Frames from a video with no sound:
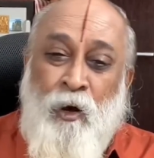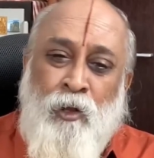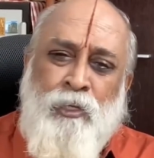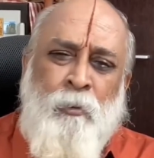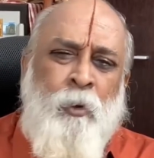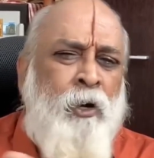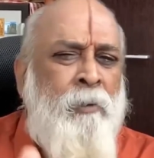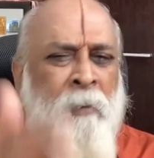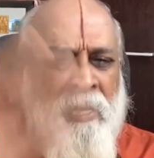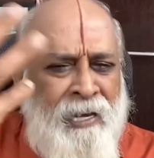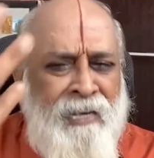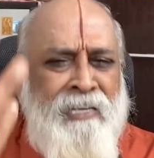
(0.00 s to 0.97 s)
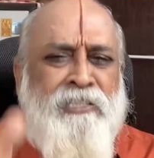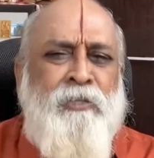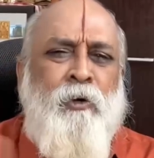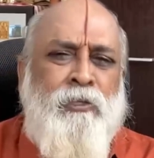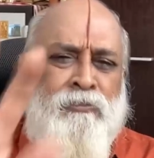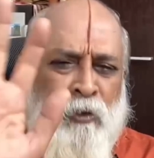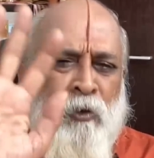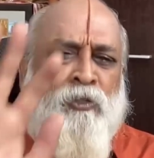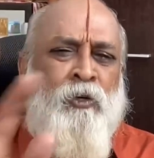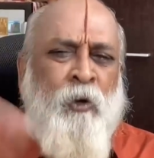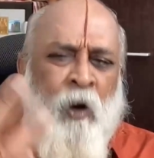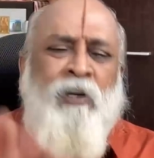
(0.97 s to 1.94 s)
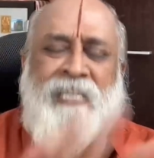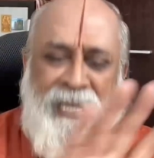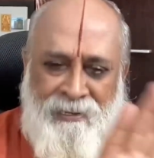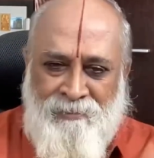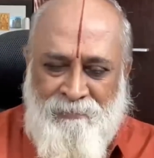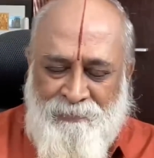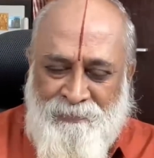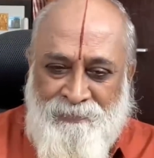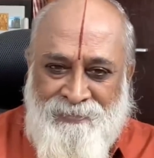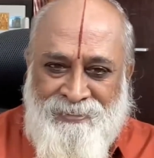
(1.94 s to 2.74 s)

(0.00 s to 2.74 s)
And all the more a mental issue was also not that.